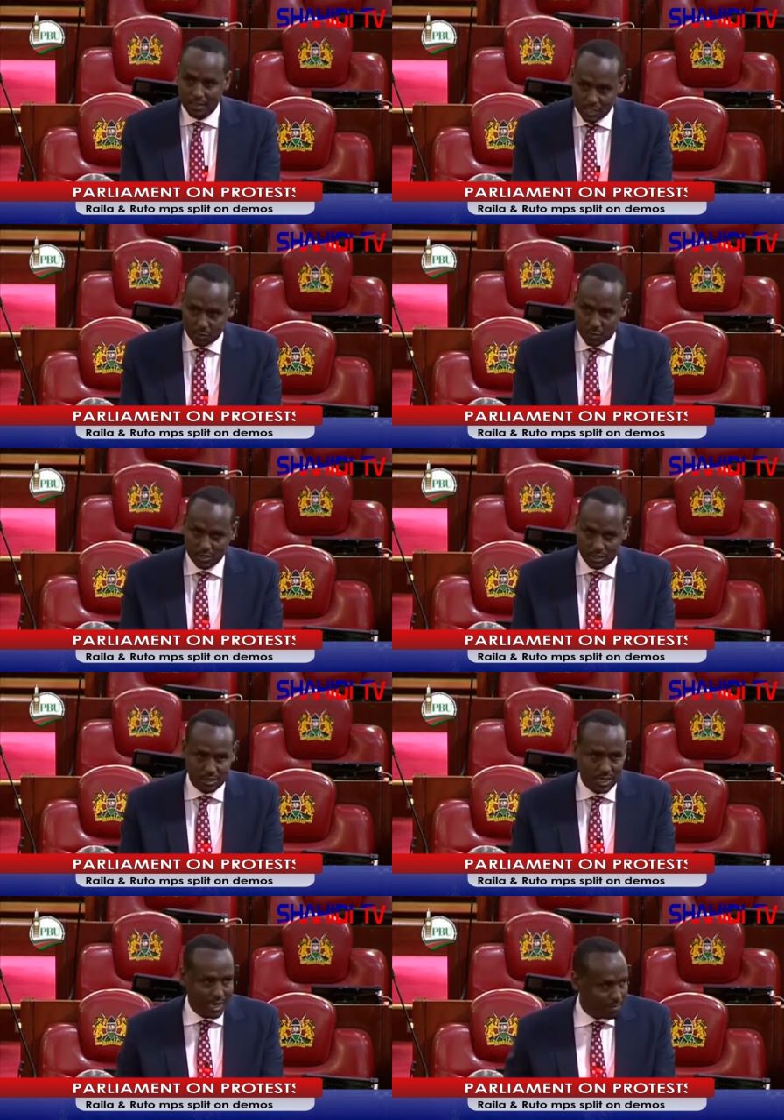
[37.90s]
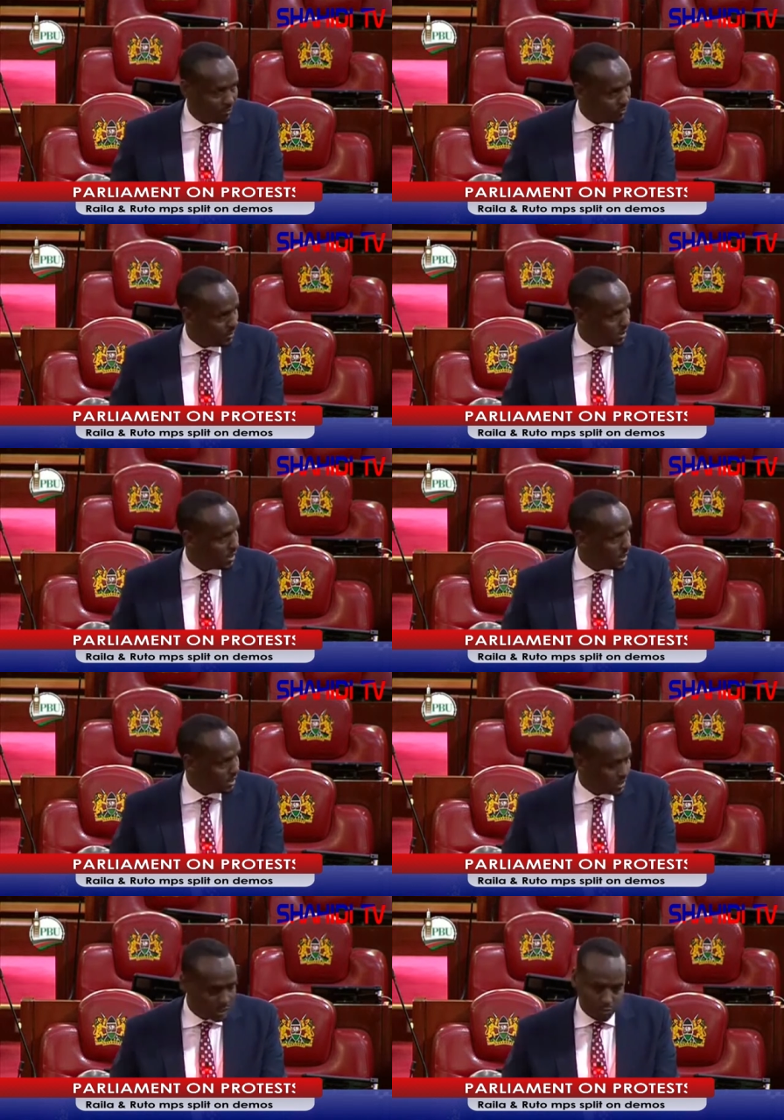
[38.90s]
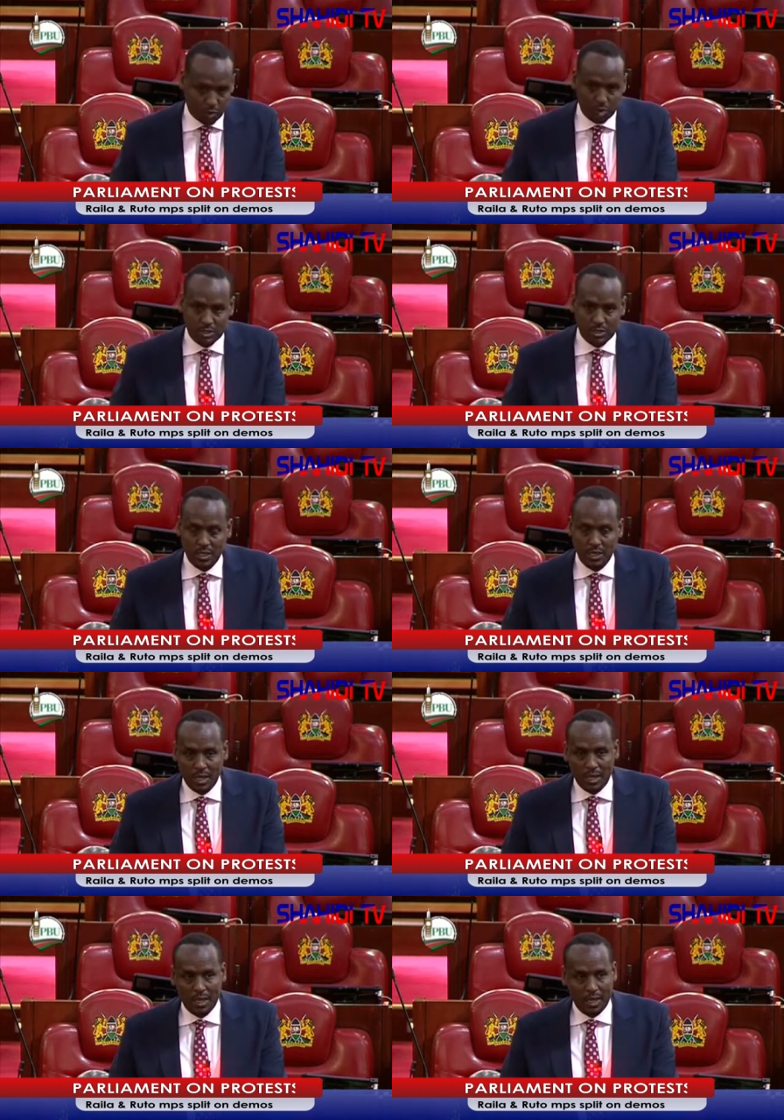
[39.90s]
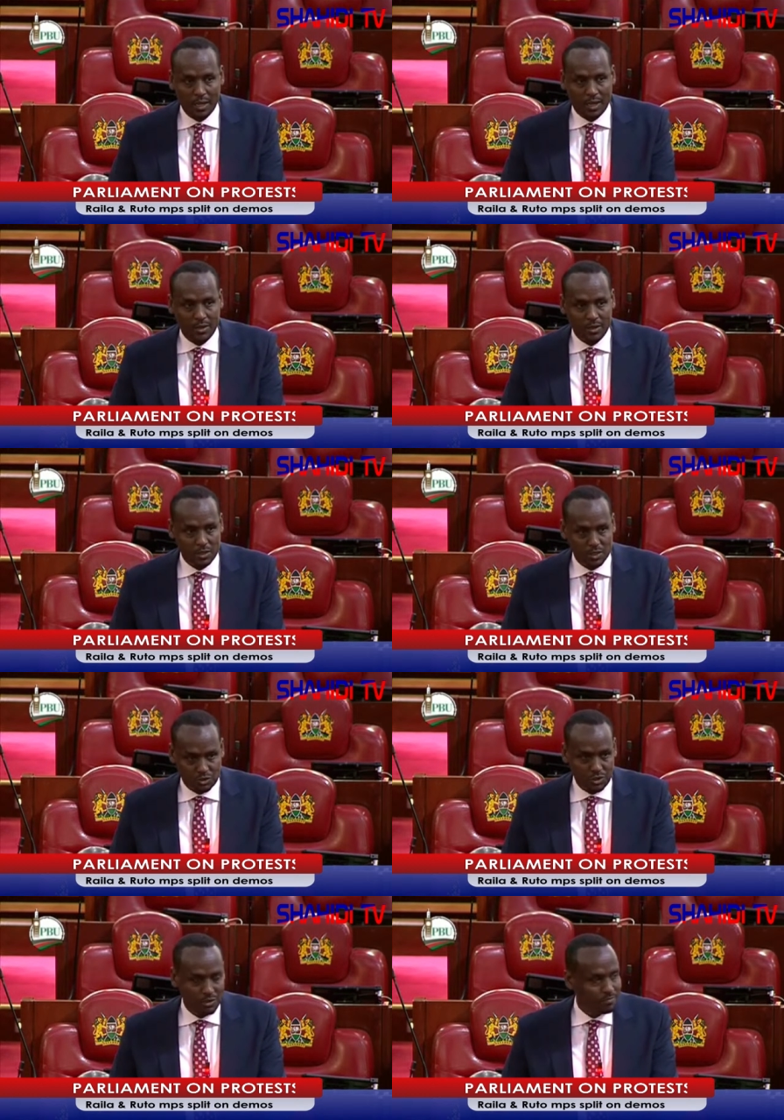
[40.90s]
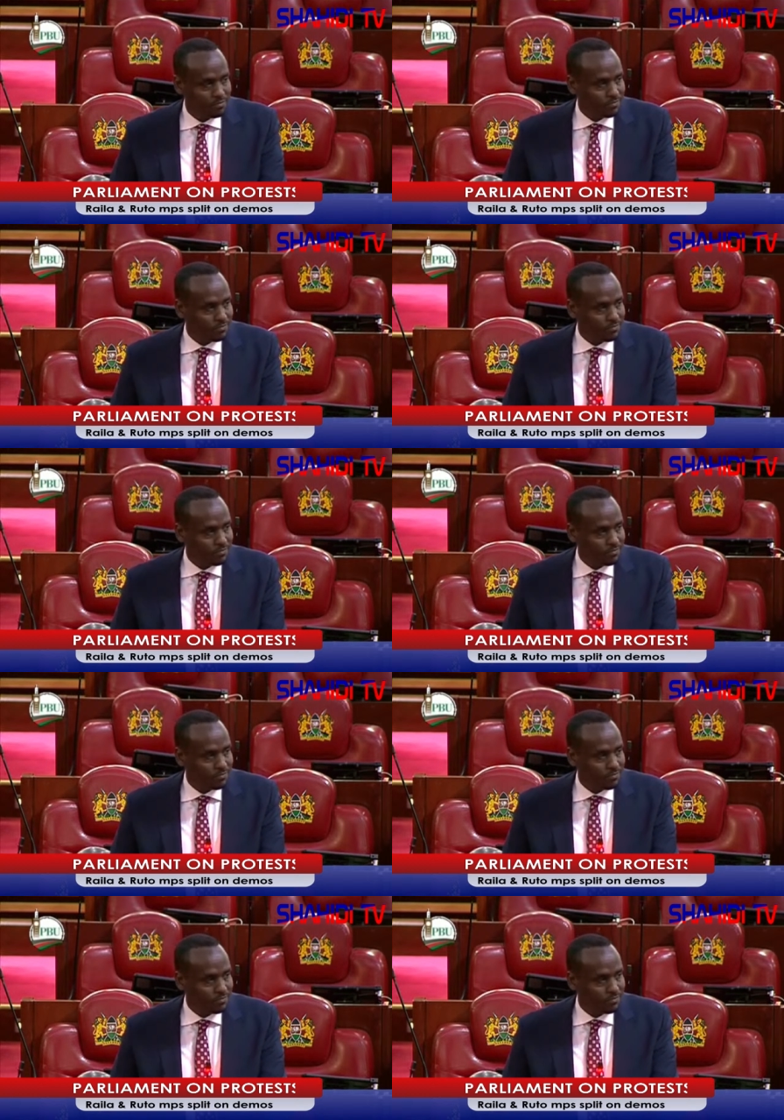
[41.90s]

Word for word: at this point in time and at this point in Kenya's history.